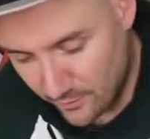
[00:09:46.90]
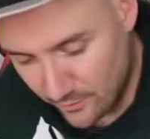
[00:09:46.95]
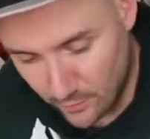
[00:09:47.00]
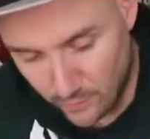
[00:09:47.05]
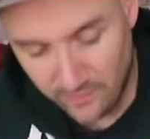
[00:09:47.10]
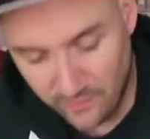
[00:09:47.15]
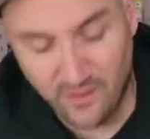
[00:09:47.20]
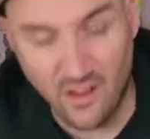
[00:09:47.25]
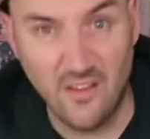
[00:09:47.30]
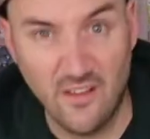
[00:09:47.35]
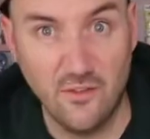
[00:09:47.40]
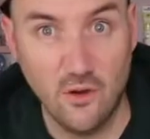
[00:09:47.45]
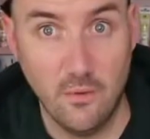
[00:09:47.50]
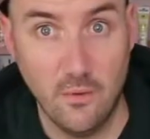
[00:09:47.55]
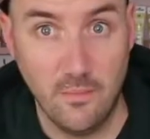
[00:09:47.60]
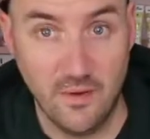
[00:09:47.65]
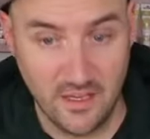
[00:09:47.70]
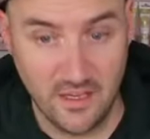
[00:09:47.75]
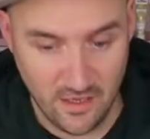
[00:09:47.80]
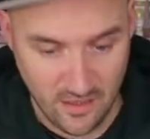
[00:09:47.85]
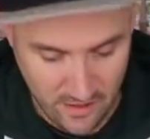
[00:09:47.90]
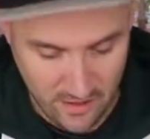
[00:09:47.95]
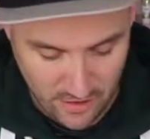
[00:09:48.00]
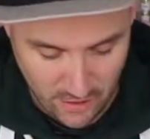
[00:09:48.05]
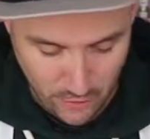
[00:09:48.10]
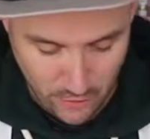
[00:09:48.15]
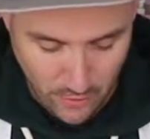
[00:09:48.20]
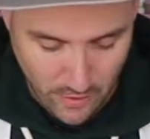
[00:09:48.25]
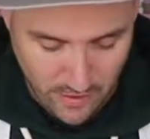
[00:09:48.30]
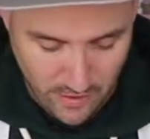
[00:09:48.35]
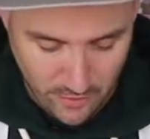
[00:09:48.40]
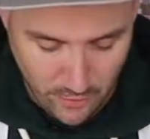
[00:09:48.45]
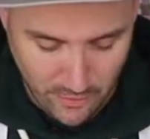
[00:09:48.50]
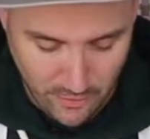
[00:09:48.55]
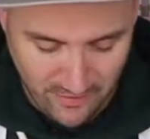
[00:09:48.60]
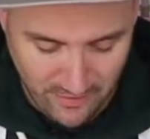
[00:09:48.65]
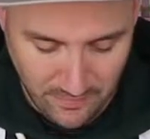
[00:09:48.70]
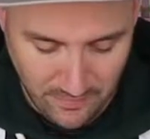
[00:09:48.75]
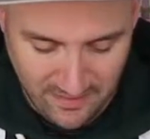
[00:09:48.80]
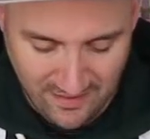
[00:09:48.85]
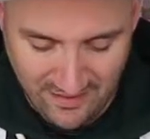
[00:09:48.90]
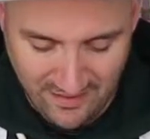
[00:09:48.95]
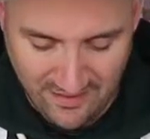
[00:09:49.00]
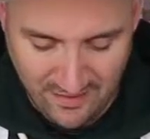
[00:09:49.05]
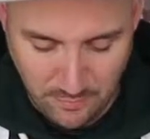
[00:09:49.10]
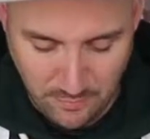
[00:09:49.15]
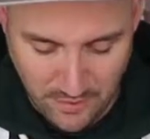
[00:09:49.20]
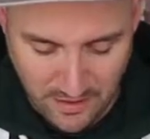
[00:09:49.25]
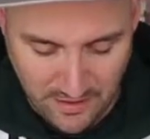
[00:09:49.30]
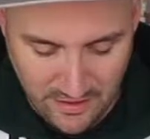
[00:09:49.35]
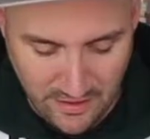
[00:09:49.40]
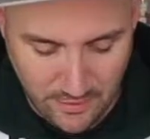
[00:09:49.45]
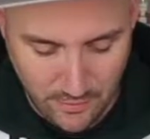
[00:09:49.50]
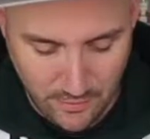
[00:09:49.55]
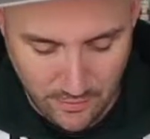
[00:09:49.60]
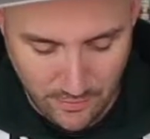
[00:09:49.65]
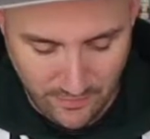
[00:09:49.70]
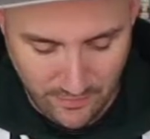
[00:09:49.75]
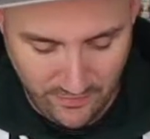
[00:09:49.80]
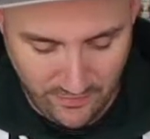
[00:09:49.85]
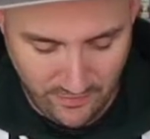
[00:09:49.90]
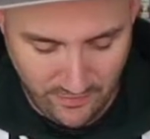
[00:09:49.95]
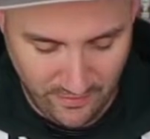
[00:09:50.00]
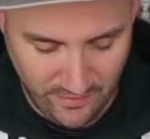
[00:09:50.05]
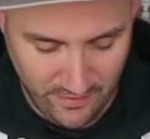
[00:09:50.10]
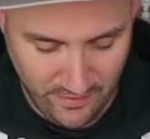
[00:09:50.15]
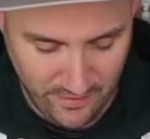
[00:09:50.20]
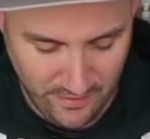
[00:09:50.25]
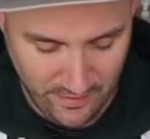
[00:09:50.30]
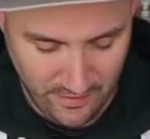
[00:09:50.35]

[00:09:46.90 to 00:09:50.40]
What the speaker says: of course I've got my Christmassy sprinkles.